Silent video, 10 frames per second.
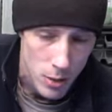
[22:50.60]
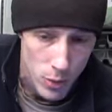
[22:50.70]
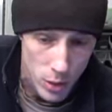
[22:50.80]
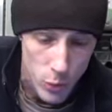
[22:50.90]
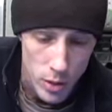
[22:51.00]

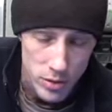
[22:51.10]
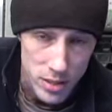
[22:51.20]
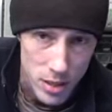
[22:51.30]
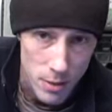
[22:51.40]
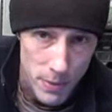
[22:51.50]
where a quilt
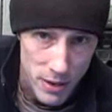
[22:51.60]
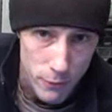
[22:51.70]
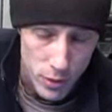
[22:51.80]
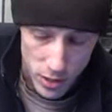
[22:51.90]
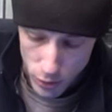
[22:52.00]
is going to be
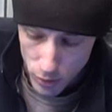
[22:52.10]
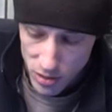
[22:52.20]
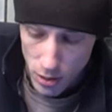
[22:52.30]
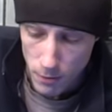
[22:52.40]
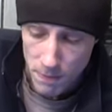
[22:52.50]
for you.
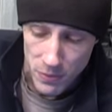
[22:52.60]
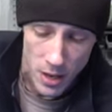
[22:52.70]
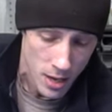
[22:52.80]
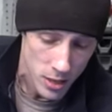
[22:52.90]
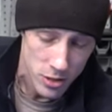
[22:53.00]
So
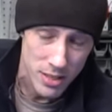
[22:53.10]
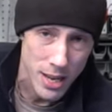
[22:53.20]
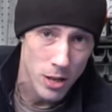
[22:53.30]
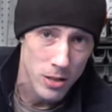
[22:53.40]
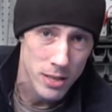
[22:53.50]
just
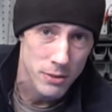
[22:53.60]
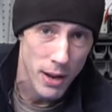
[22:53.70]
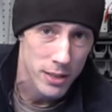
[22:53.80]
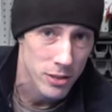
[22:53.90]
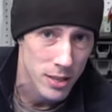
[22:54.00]
take all of these
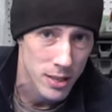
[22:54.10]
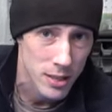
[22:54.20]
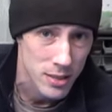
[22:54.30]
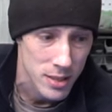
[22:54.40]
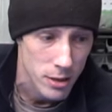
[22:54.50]
factors into
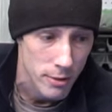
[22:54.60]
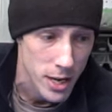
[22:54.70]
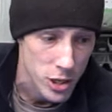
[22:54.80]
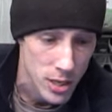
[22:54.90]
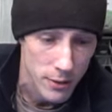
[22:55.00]

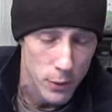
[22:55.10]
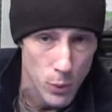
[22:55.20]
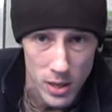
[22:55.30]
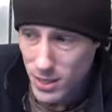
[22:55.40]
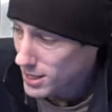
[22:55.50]
consideration. If you
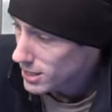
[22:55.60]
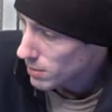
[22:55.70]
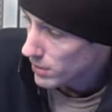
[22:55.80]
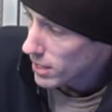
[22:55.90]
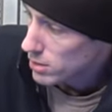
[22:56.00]
want to see
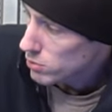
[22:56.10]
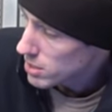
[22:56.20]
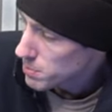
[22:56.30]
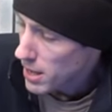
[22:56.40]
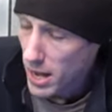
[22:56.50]
something else with
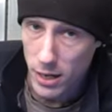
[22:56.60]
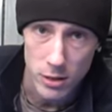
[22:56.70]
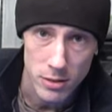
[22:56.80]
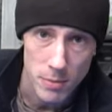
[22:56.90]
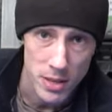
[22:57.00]
this bag
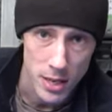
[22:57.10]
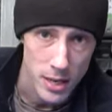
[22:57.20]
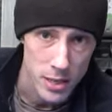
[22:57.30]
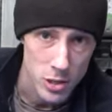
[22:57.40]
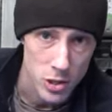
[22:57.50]
or something that I
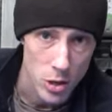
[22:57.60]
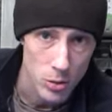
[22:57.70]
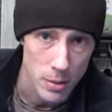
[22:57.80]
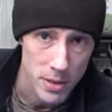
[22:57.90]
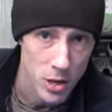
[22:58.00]
didn't show,
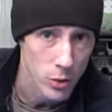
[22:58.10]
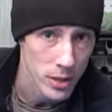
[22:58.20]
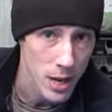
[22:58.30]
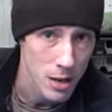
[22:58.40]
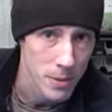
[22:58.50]
let me know in
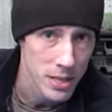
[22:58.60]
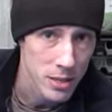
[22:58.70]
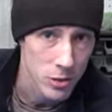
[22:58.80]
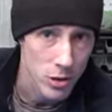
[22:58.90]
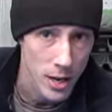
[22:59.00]
the comments
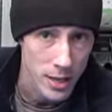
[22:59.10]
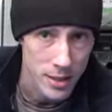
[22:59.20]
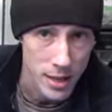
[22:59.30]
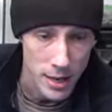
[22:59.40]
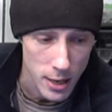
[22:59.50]
and I'll try and
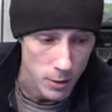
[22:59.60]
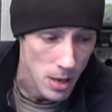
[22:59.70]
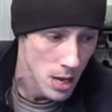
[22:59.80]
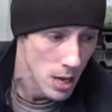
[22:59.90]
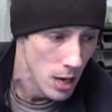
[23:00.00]
get that out.
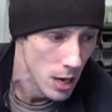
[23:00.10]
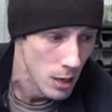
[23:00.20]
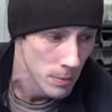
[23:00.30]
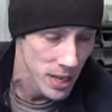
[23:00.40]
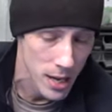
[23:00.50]

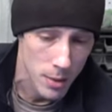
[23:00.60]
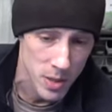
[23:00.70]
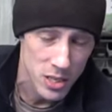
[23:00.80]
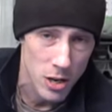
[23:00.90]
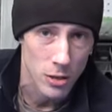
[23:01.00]
Um, again, I'm
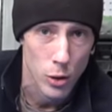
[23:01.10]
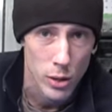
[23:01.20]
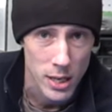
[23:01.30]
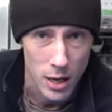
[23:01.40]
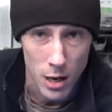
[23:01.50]
going to start
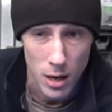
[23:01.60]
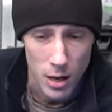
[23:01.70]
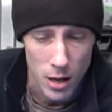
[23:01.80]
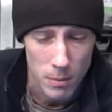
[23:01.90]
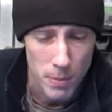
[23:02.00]
loading
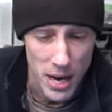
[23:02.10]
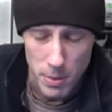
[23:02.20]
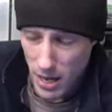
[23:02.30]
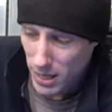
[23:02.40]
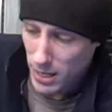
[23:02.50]
uh,
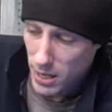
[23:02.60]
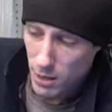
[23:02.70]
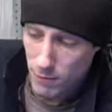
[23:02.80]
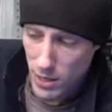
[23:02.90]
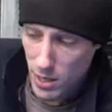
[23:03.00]
backpacking
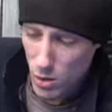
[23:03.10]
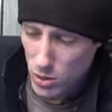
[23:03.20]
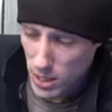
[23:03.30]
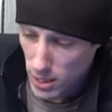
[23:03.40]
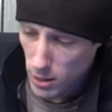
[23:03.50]
gear
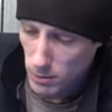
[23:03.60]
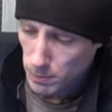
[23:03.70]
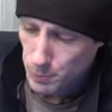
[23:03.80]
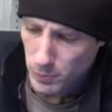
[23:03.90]
videos here.